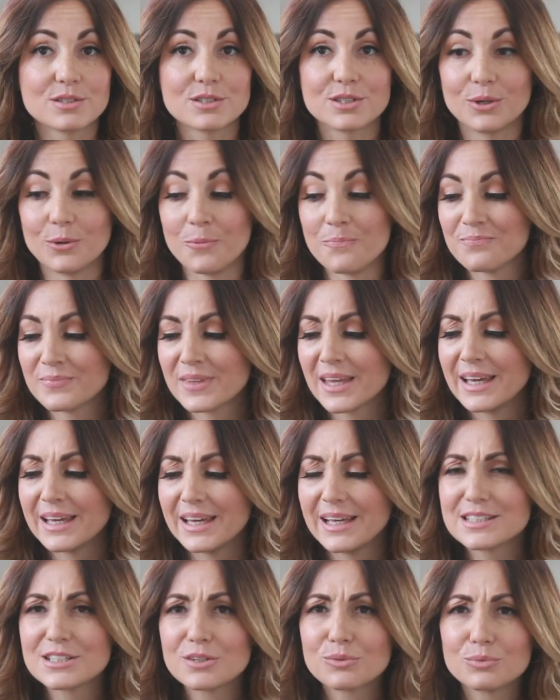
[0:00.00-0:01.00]
So
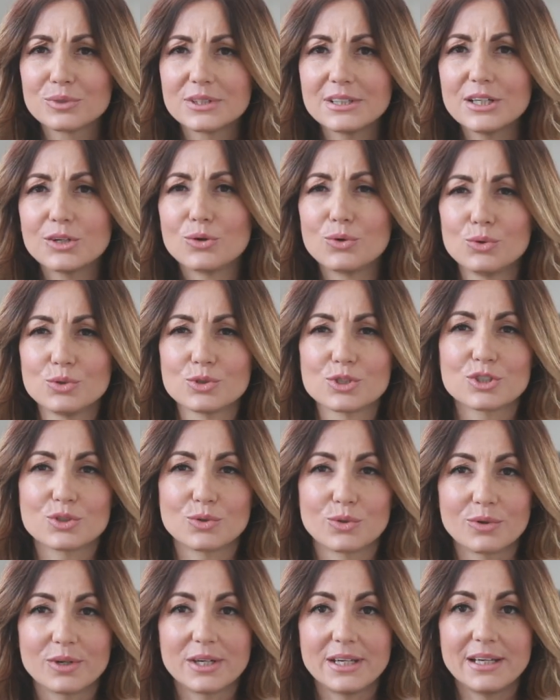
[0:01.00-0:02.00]
it's a really cool
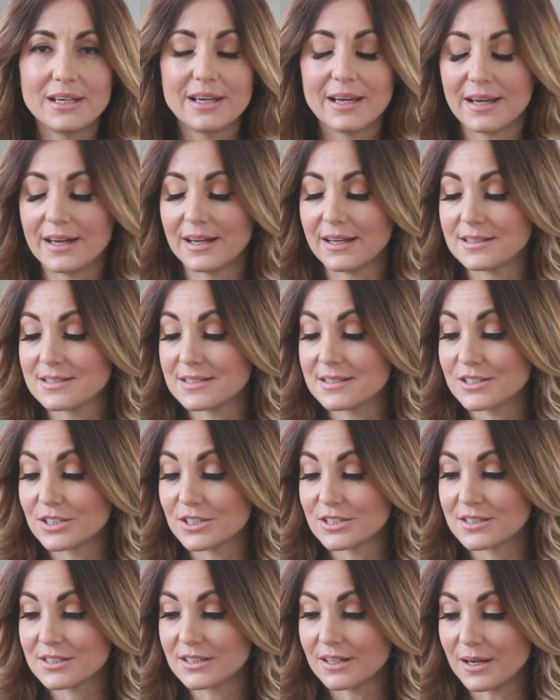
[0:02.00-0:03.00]
story and
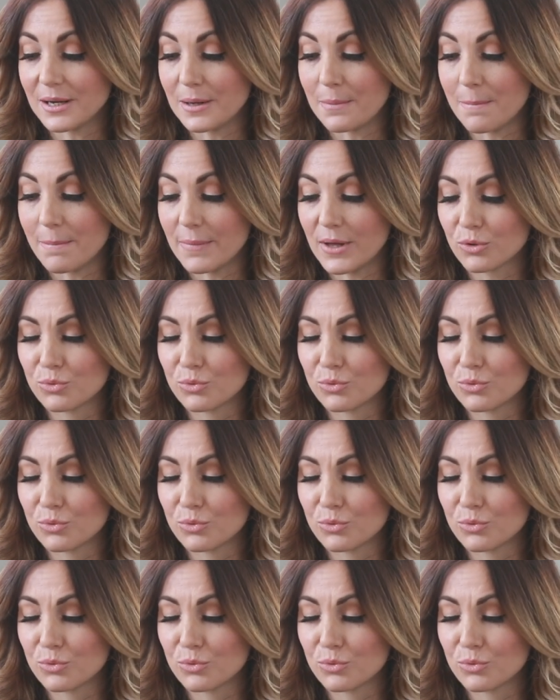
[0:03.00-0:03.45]
just um,